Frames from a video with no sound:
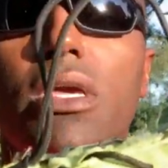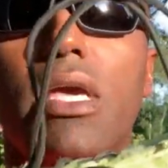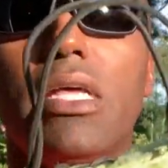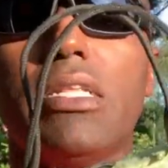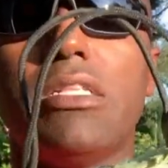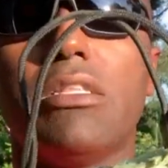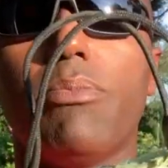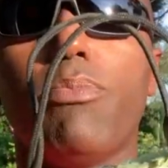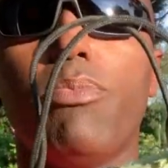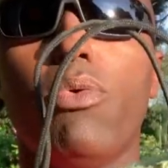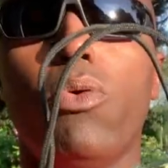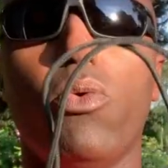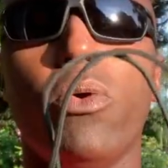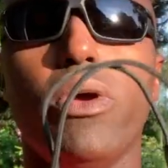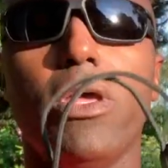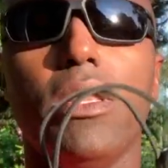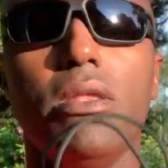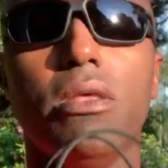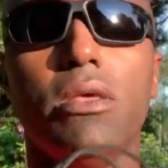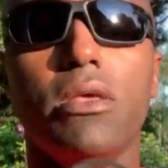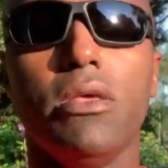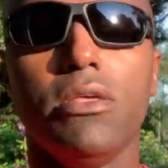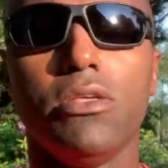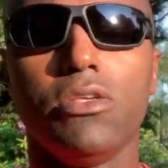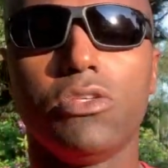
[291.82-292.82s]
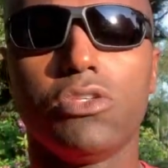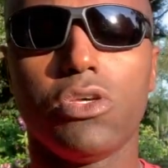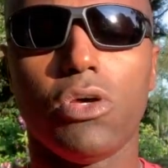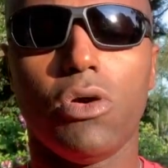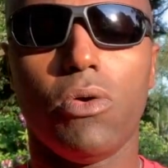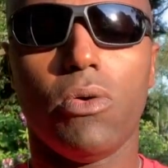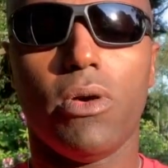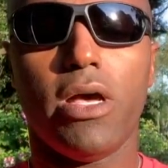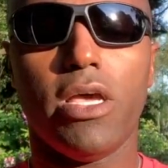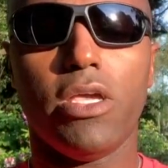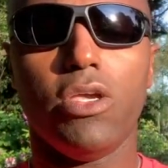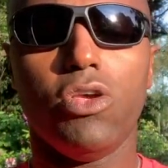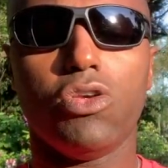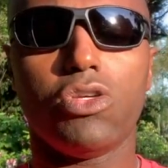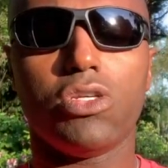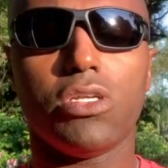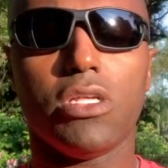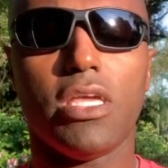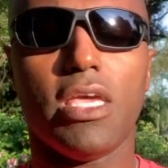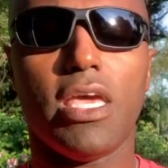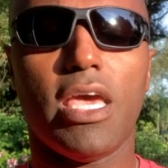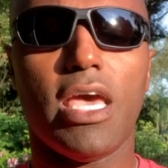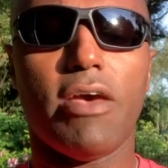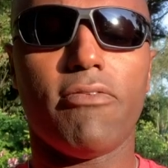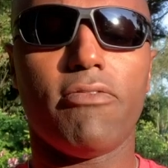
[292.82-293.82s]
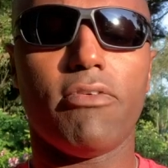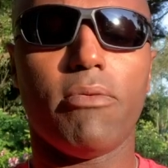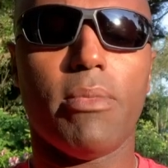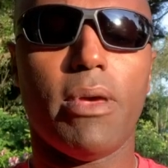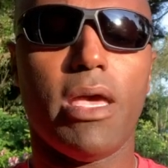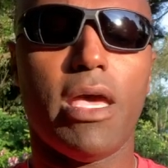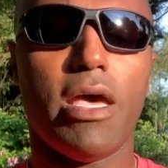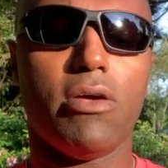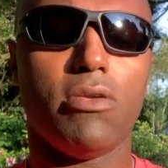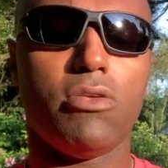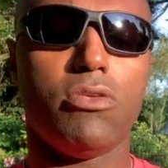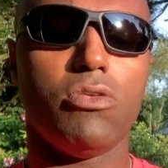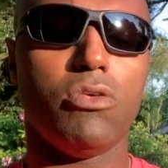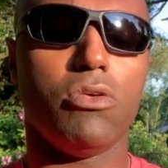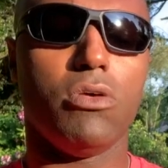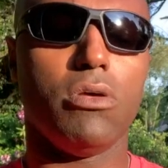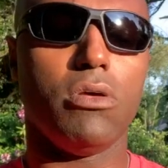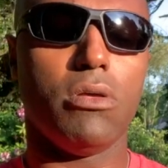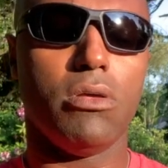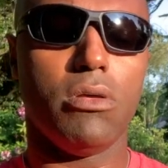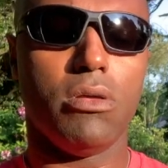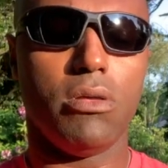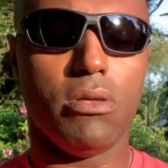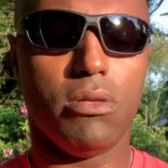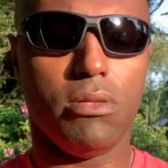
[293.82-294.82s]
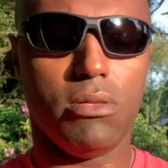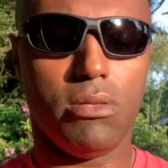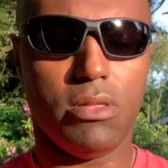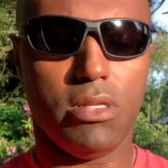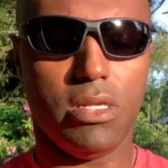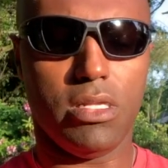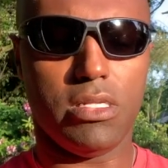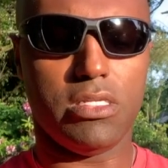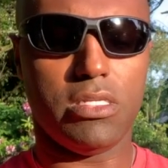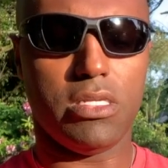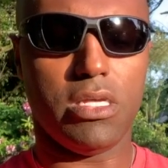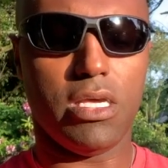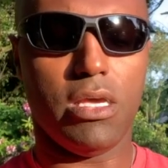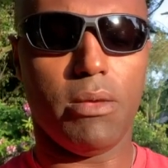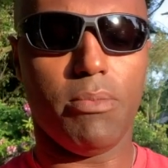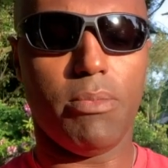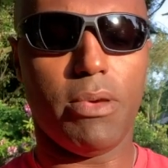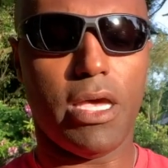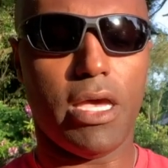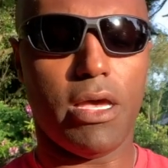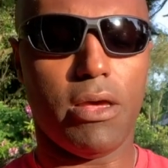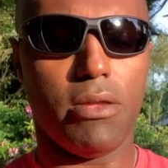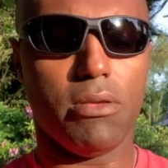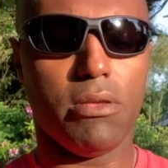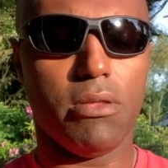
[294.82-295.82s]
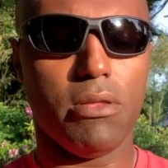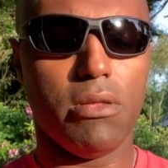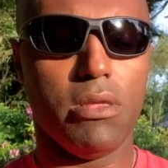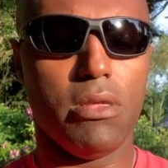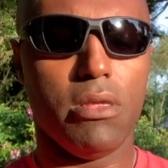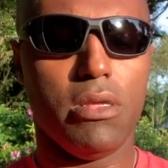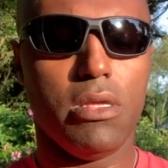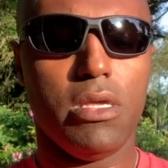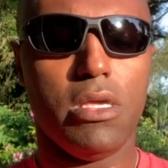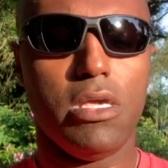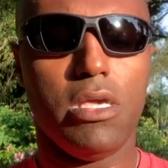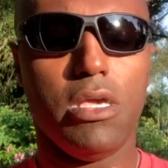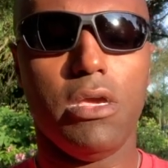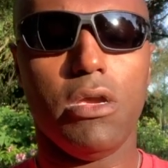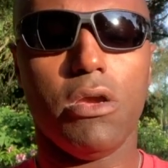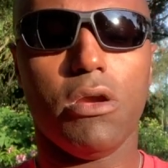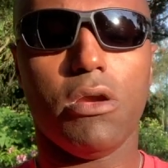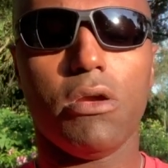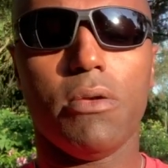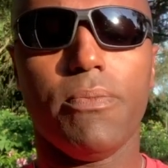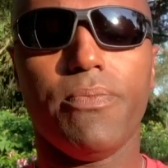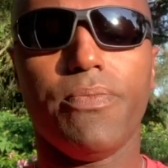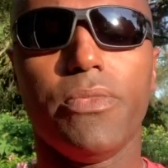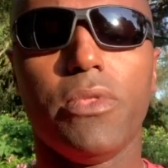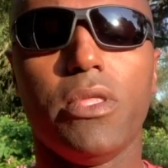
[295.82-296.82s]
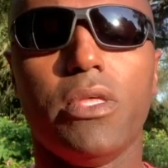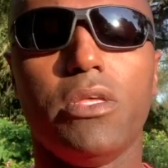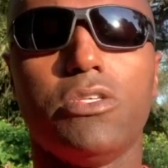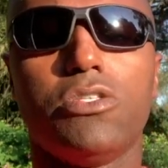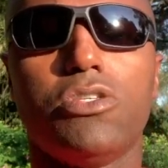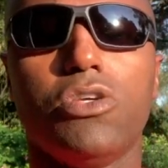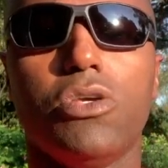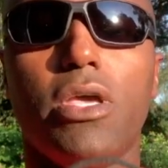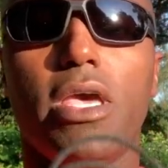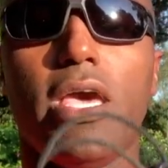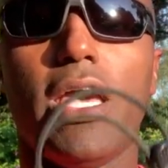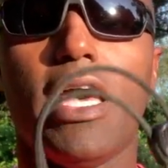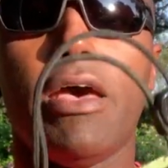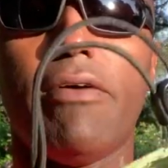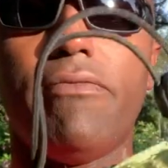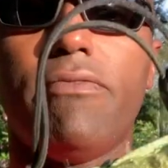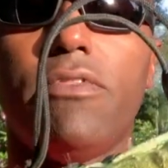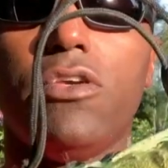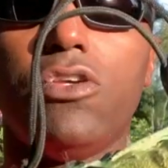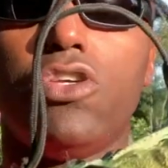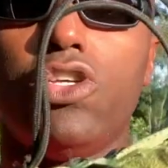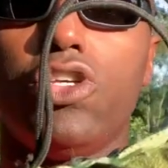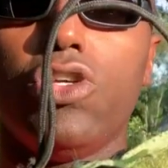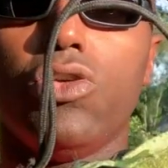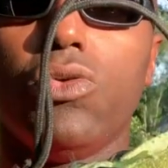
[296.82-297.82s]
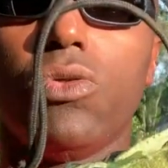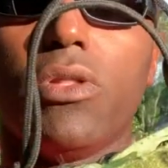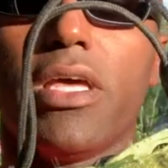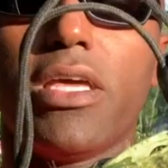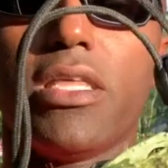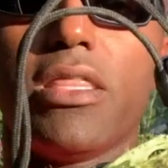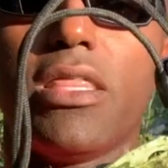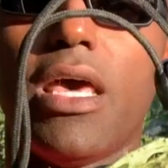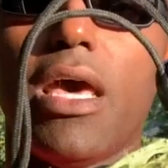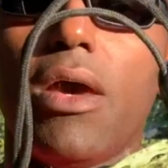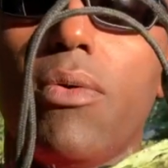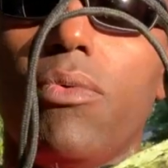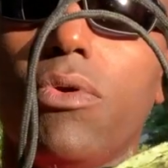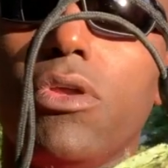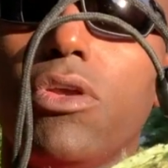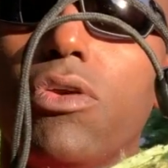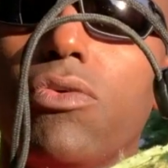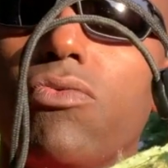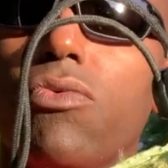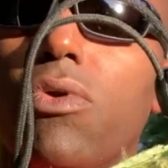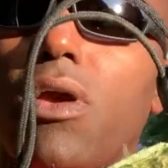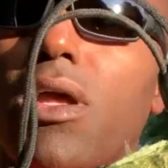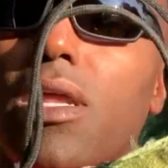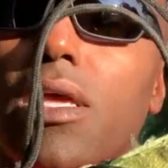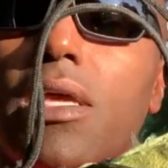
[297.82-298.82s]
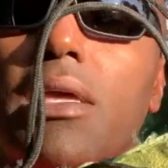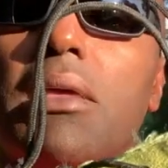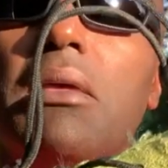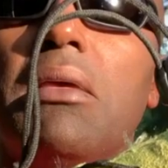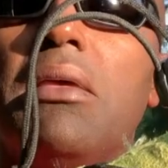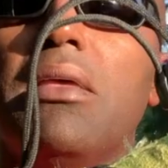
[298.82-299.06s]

get the point. So I usually have them out to, let's say, about here. So you have the shoe like that when you're running.